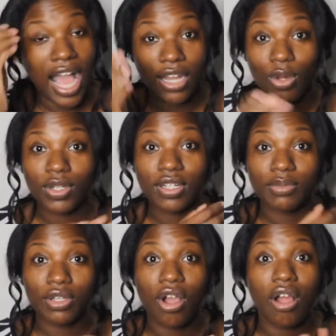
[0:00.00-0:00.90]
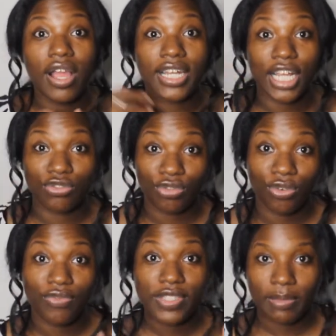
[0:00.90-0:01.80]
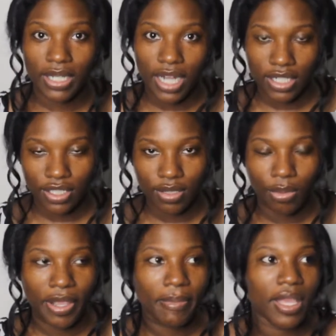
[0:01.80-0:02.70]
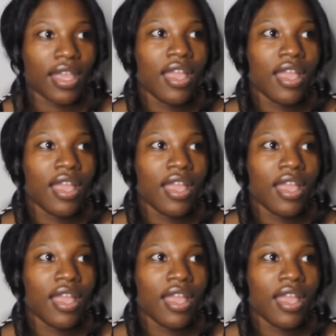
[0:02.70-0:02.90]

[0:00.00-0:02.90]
I loaded up the car and I drove to my doctor's appointment.